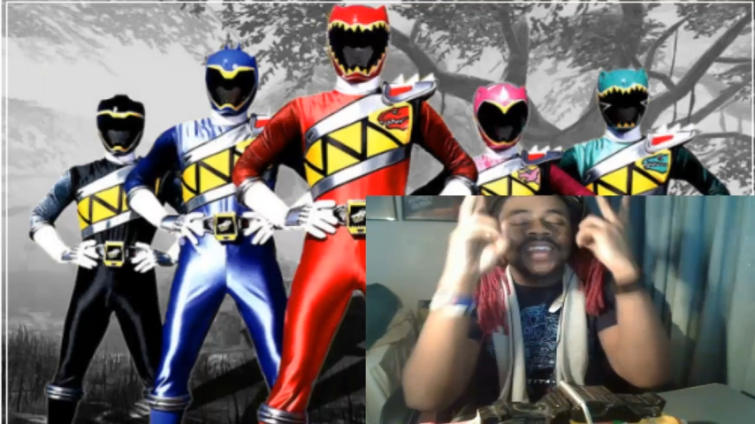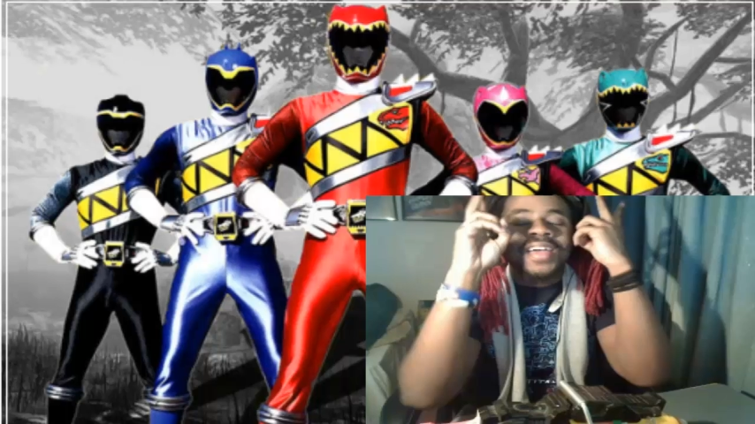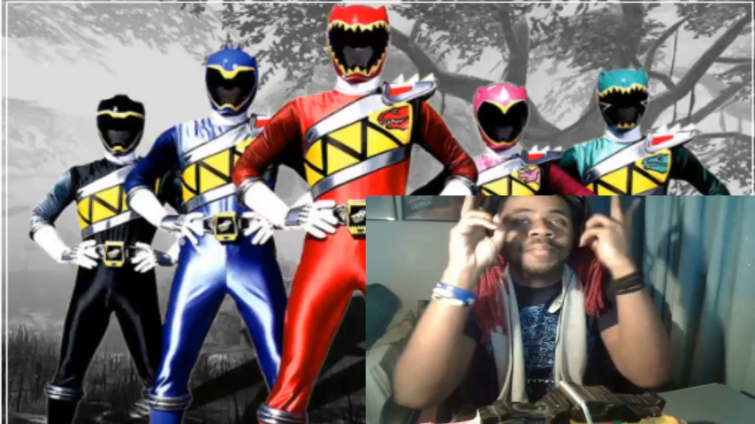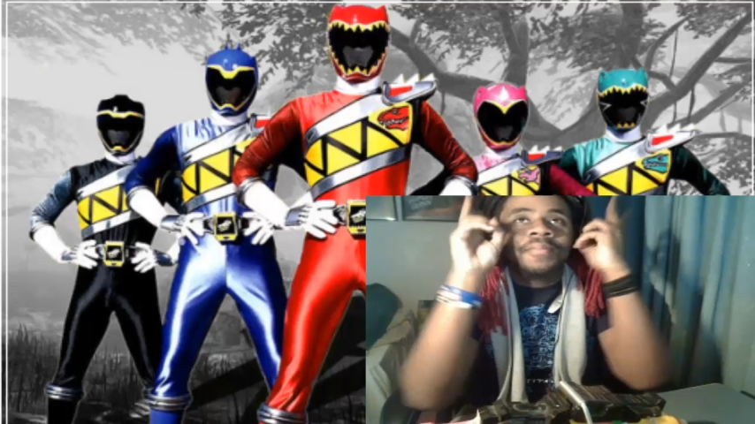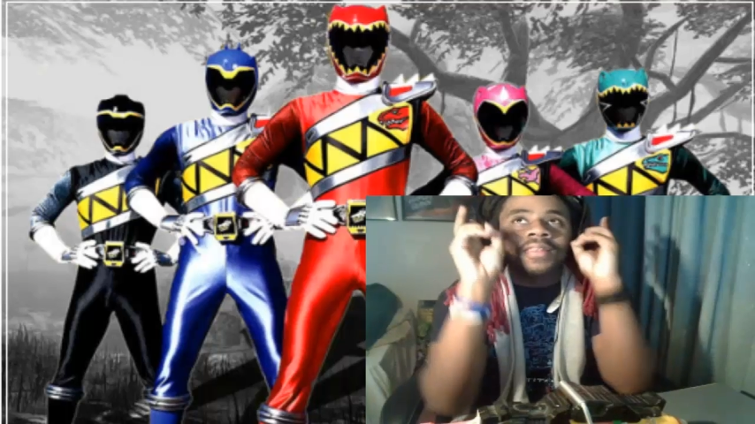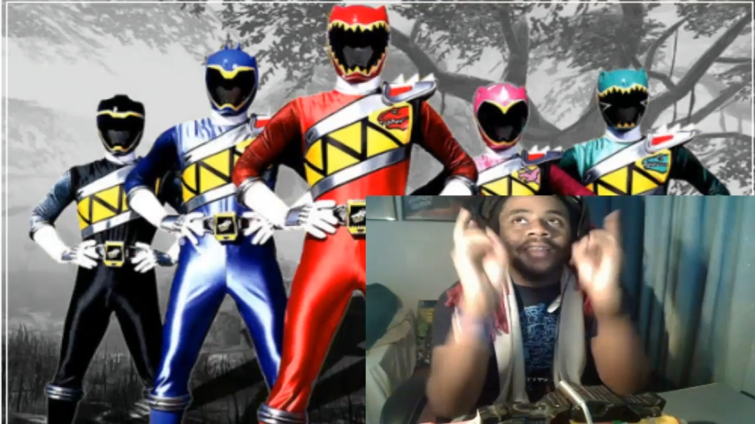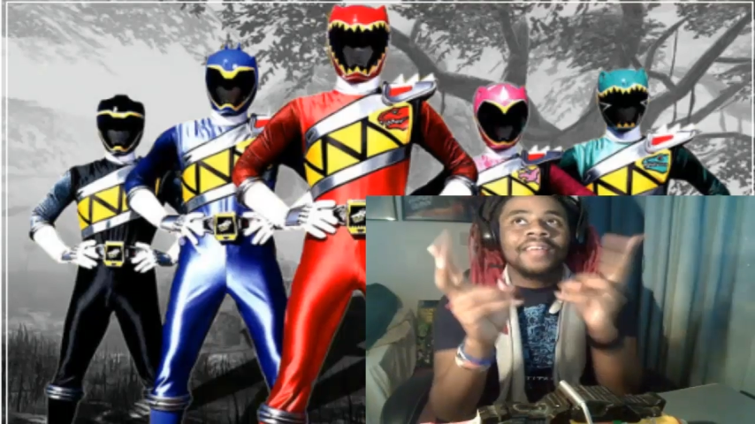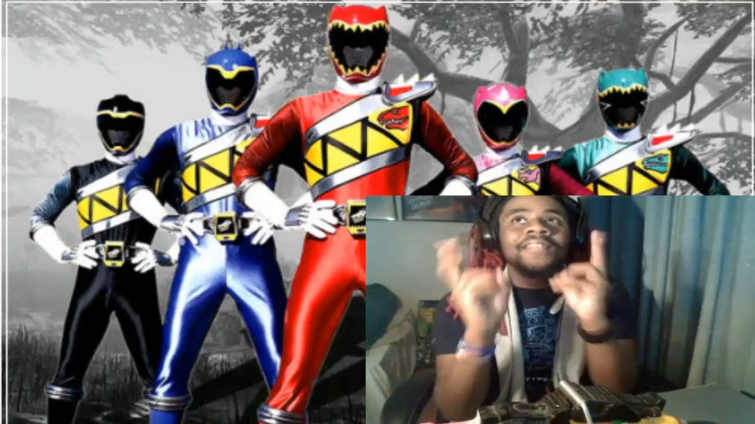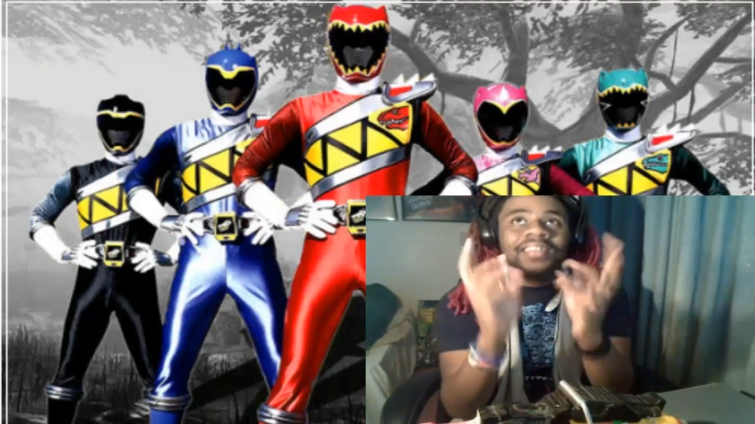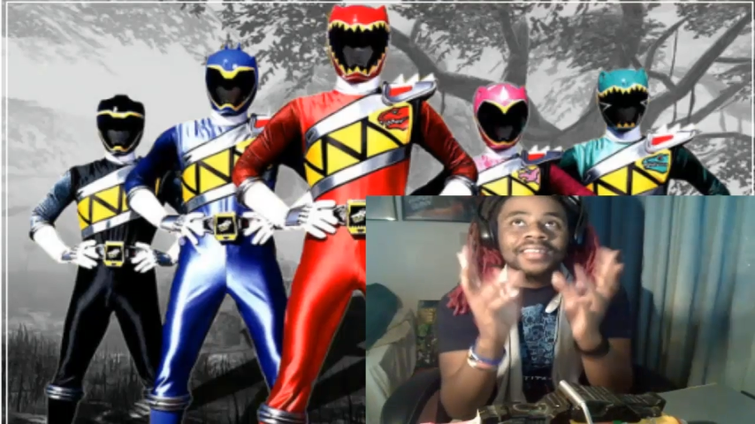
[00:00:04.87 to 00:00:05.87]
and I'm
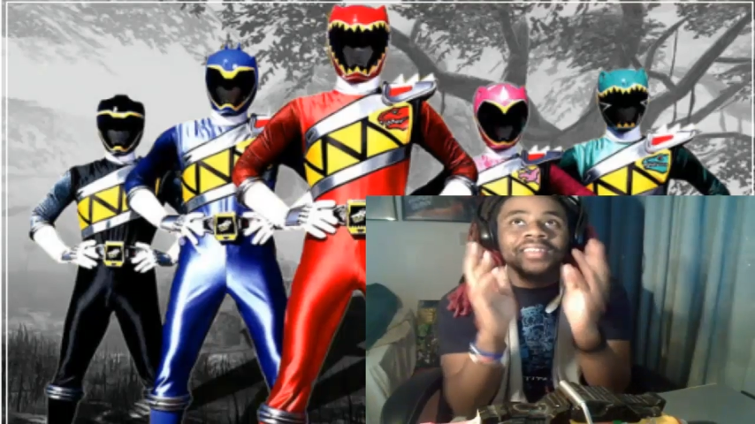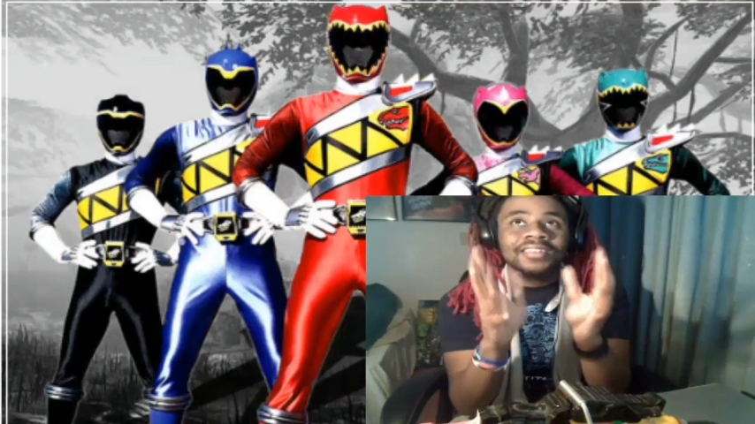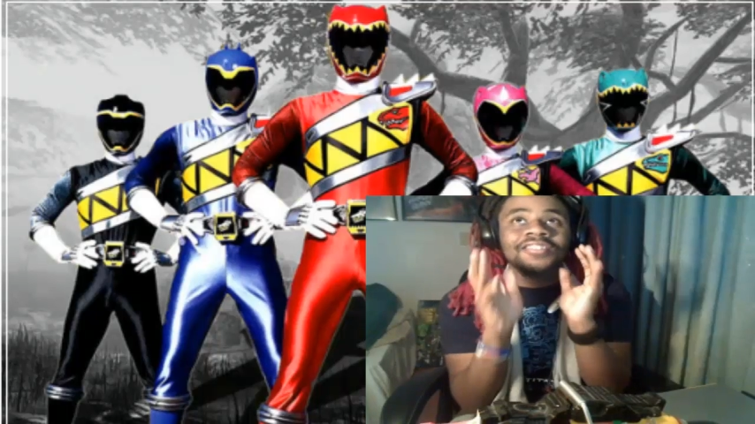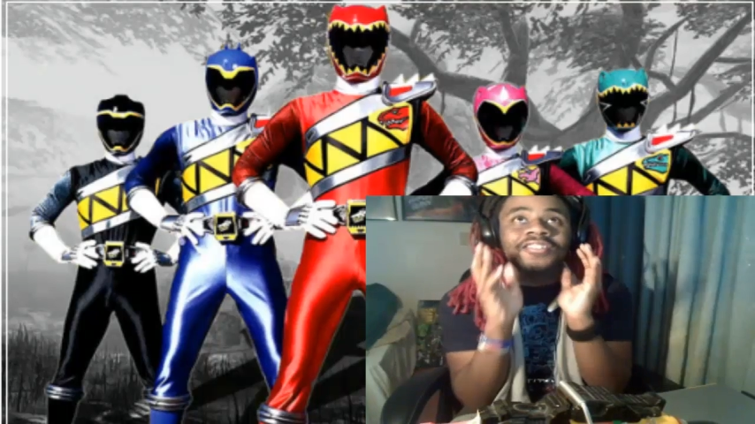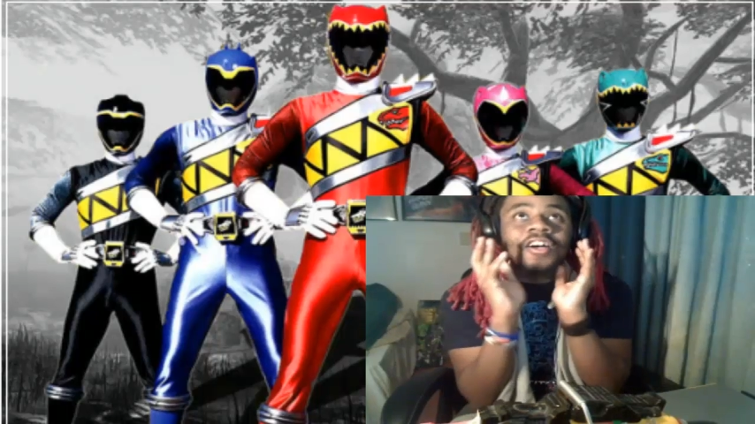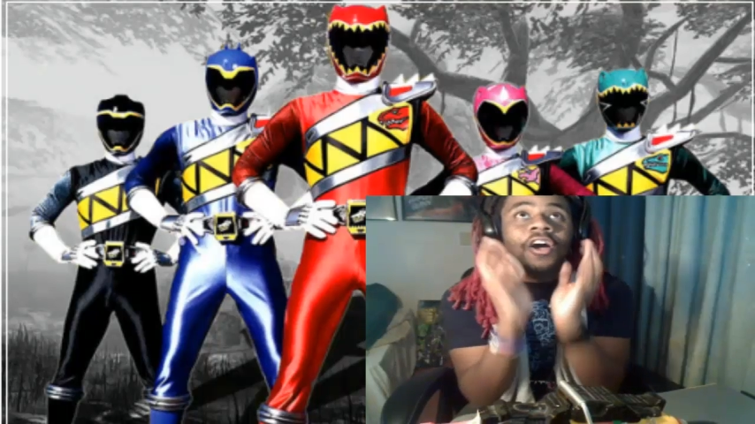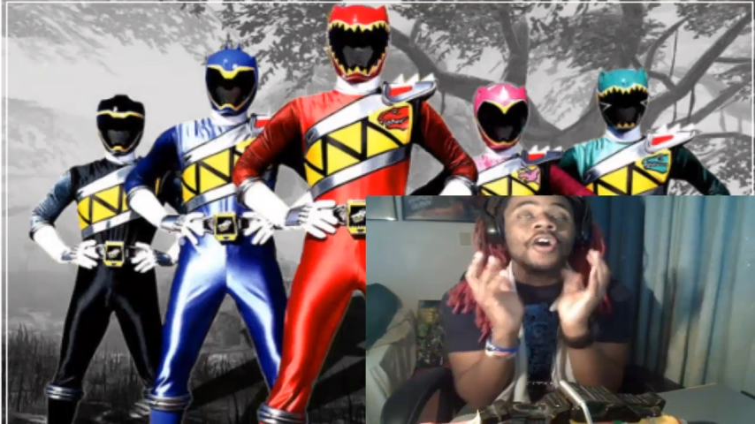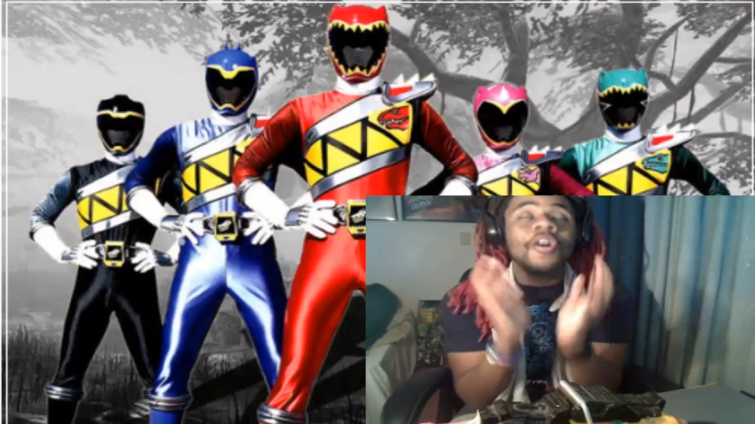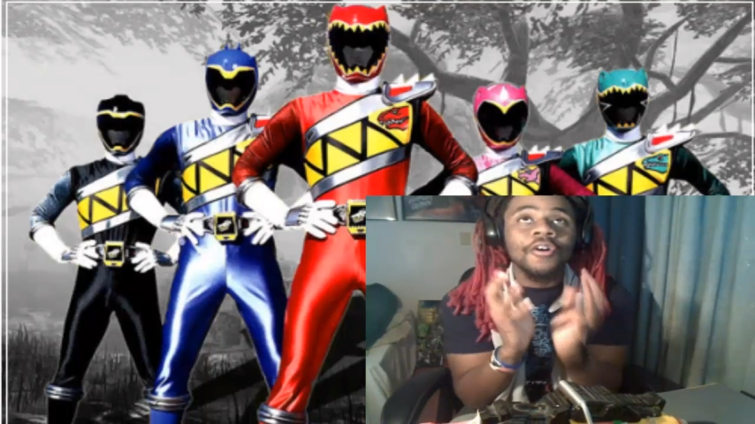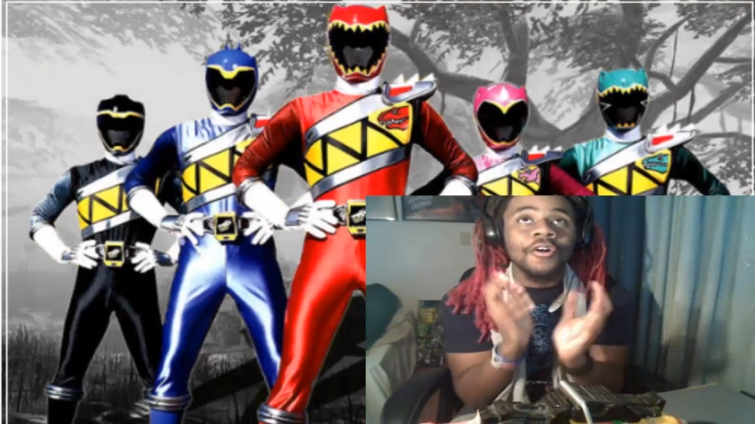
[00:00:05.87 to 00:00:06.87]
loving this
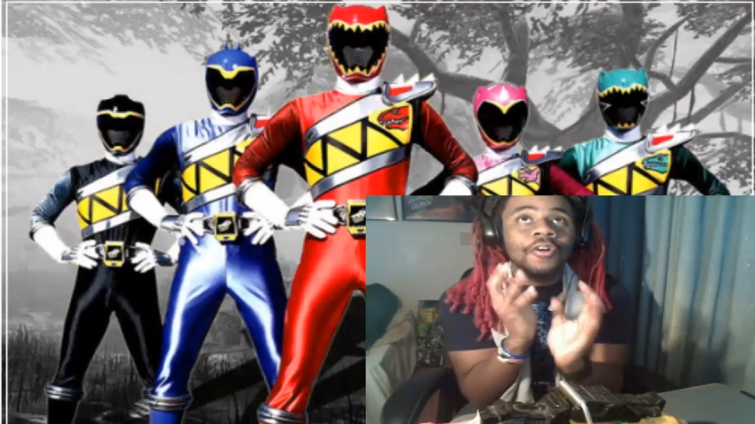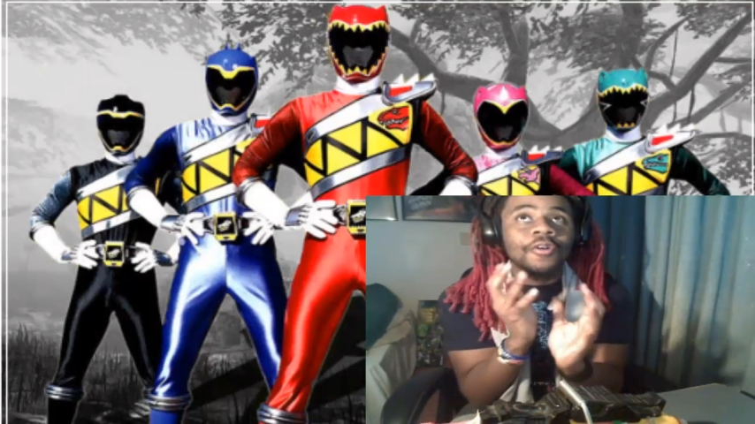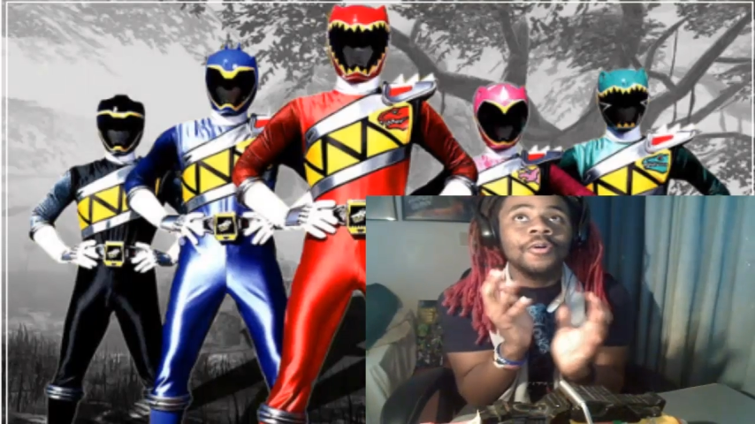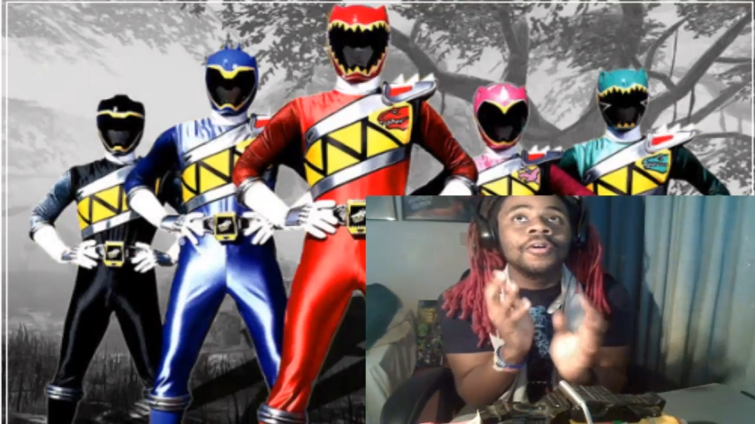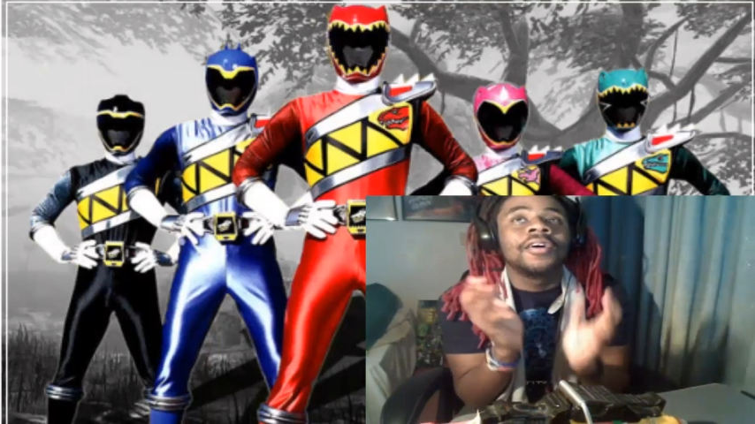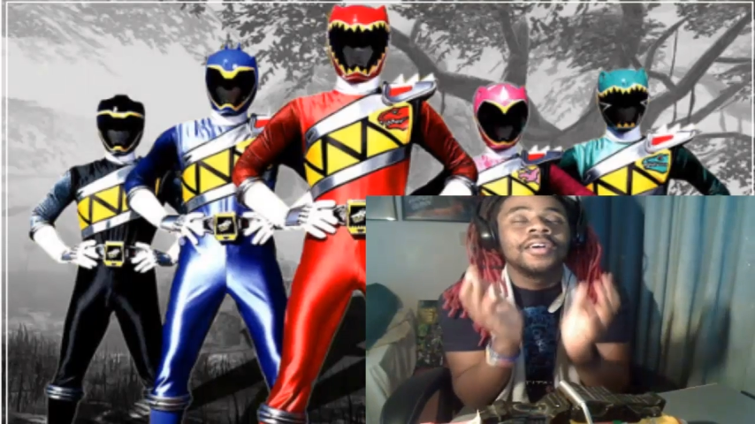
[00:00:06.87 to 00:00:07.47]
show.